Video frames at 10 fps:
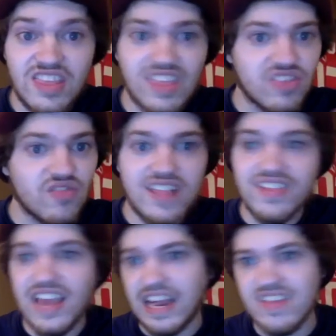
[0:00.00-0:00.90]
that the Red
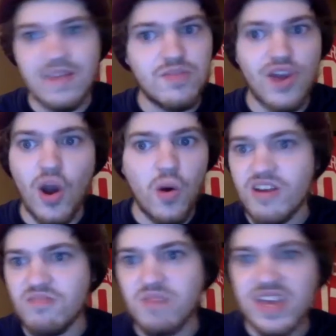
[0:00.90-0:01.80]
Sox seem to
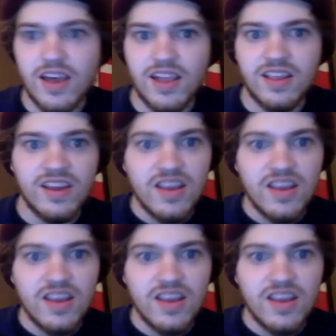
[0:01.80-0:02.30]
always be on.